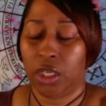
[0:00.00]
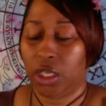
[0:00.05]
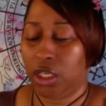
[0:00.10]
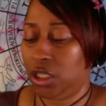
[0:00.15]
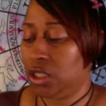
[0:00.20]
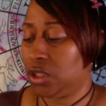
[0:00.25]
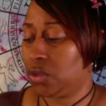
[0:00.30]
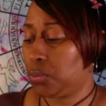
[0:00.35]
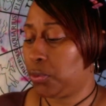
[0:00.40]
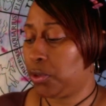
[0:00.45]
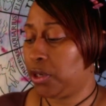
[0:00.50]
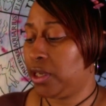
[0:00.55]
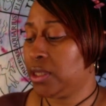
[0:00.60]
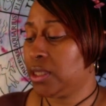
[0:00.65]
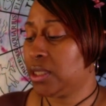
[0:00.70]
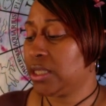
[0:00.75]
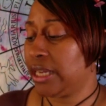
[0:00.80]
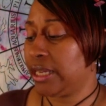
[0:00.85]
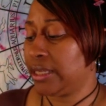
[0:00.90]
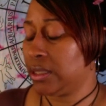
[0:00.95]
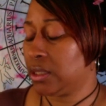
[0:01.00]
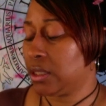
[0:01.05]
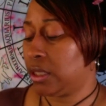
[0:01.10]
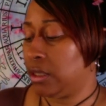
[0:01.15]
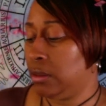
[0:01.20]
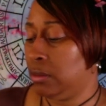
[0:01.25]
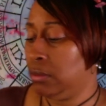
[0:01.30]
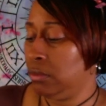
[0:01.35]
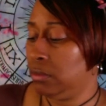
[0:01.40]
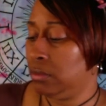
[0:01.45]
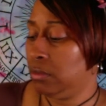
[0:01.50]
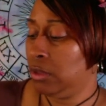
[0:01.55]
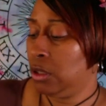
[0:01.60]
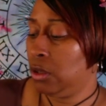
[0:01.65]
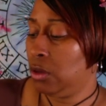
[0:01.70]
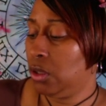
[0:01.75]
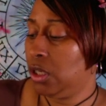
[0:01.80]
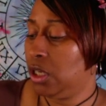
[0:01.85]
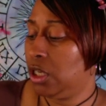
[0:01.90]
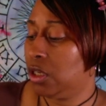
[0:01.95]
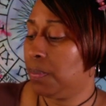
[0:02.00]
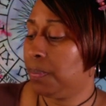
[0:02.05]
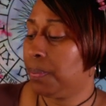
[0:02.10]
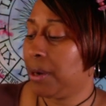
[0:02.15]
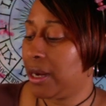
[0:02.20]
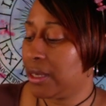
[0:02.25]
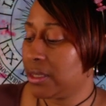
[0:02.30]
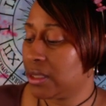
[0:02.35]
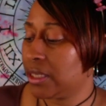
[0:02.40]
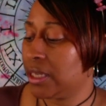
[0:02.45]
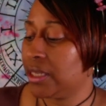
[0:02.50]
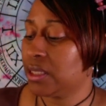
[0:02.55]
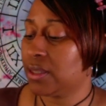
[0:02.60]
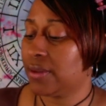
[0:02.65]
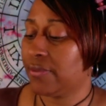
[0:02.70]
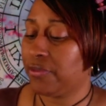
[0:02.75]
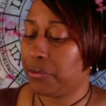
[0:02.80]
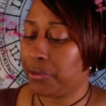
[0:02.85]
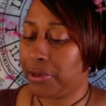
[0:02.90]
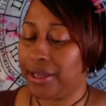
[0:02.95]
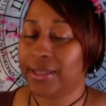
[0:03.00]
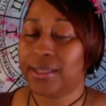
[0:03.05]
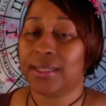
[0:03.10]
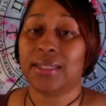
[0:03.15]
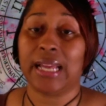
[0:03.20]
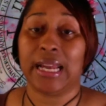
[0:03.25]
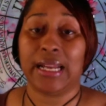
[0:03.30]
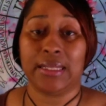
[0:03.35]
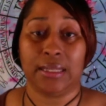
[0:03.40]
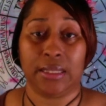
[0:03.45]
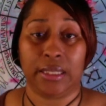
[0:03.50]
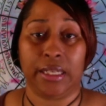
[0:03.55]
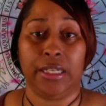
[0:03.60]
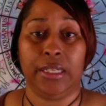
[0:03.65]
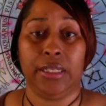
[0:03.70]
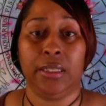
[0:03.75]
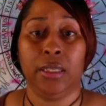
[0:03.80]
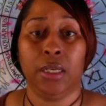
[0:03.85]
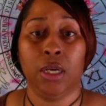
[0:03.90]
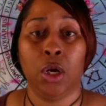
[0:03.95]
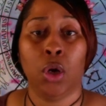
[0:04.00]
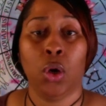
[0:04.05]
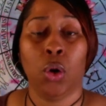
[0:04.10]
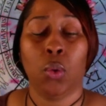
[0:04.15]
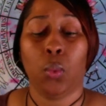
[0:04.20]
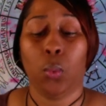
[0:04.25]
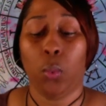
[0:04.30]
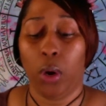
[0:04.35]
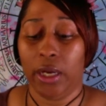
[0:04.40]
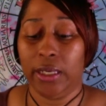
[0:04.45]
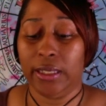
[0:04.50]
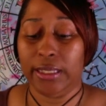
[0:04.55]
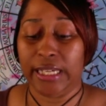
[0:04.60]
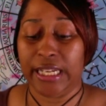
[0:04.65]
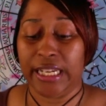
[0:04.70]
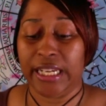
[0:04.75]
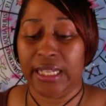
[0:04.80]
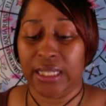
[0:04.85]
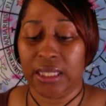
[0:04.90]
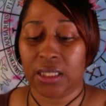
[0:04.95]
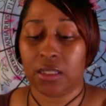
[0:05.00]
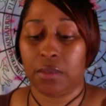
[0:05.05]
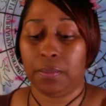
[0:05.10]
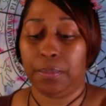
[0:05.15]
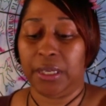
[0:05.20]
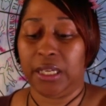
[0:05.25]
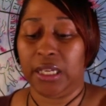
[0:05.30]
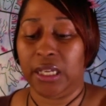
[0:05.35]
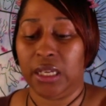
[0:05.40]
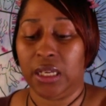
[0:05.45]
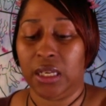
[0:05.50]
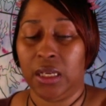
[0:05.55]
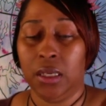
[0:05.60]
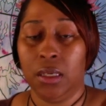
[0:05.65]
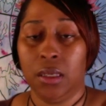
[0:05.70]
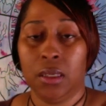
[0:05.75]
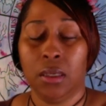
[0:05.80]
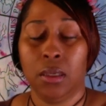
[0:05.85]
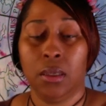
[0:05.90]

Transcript: is reassessing, in the process of reassessing what needs to be